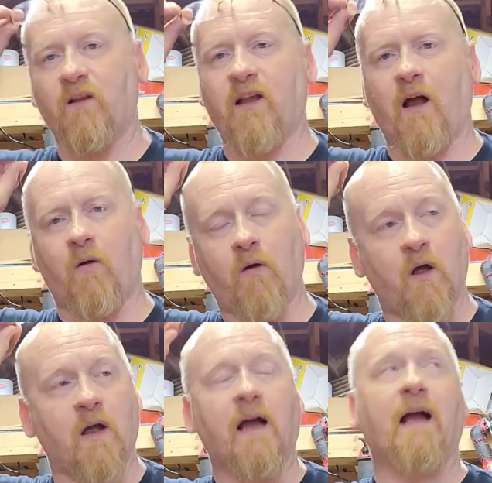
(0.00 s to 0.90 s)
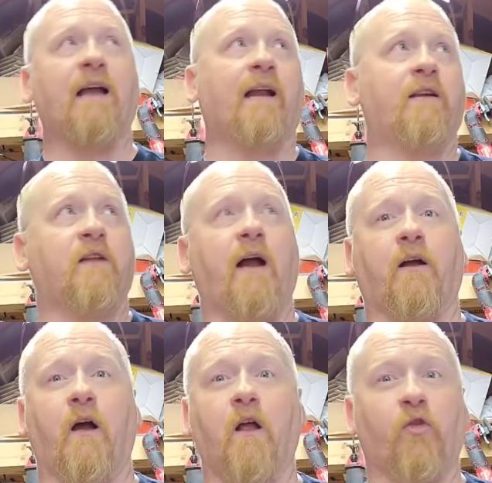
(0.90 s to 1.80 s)
now it is
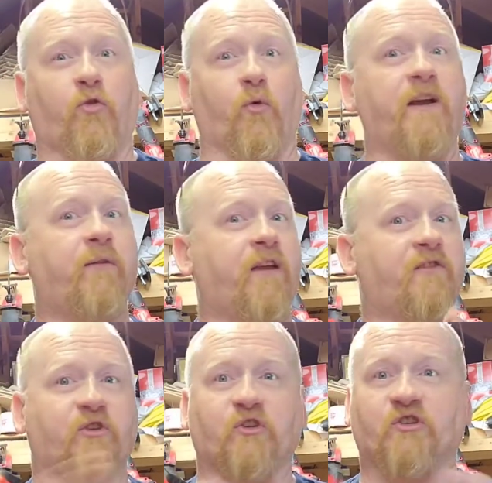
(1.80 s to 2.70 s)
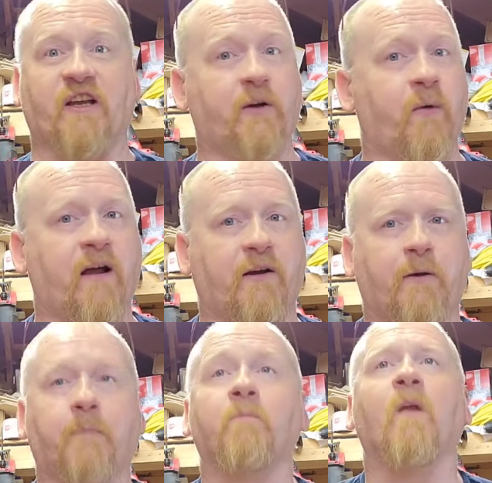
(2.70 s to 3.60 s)
like 3 of these just sitting around
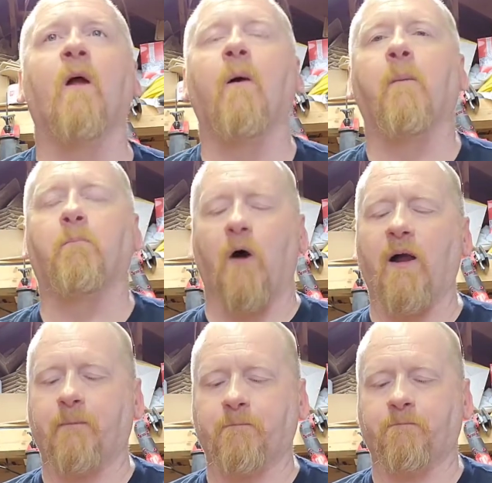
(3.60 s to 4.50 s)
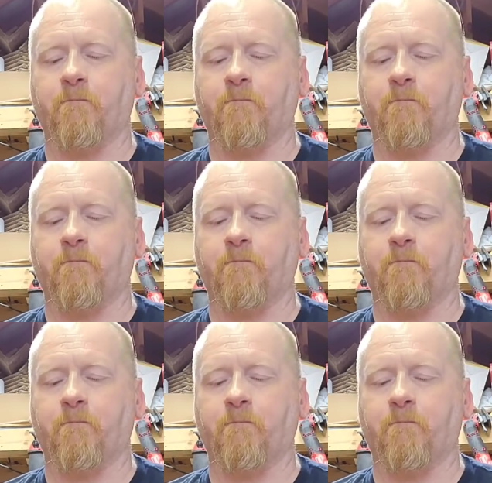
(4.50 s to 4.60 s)
here, but